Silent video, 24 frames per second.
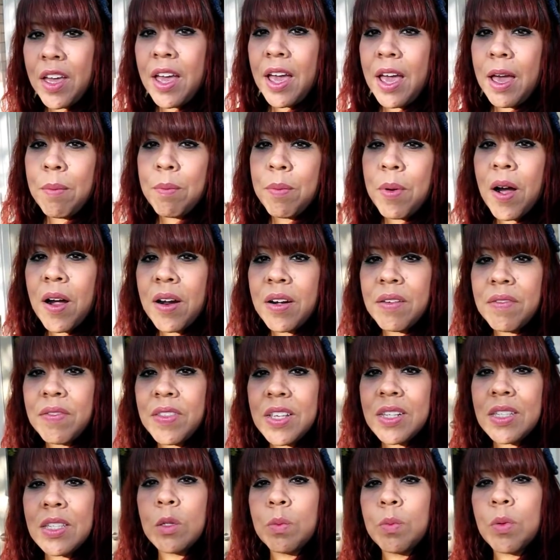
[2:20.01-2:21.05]
And part of
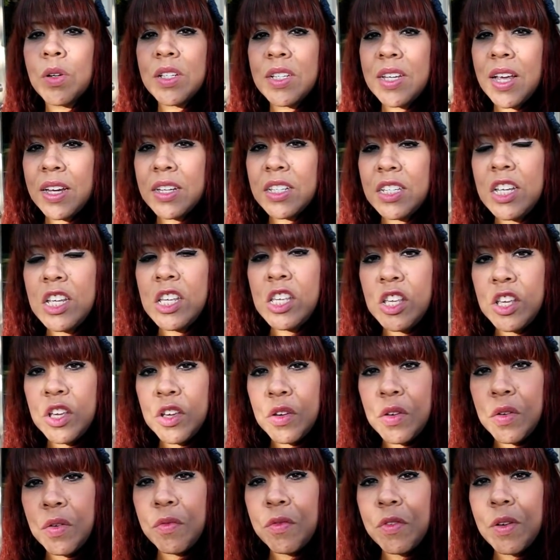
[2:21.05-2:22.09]
this is protecting
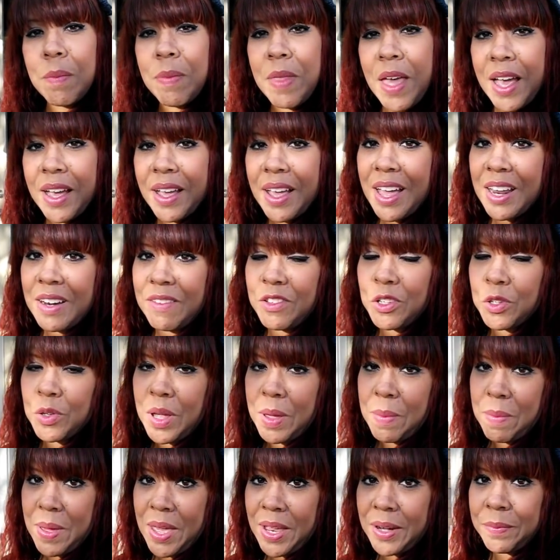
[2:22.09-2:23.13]
you from that kind of
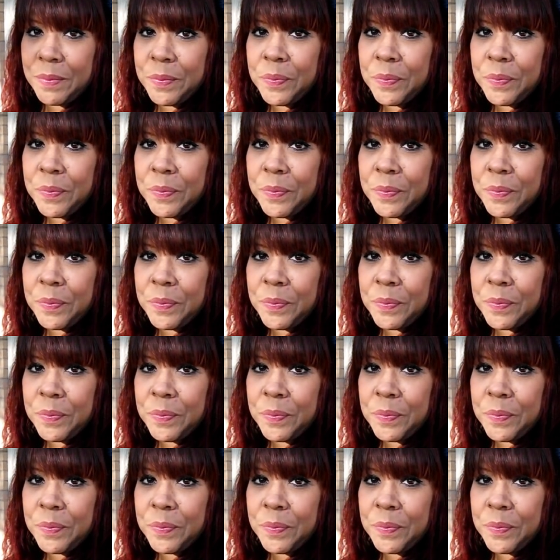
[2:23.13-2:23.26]
treatment.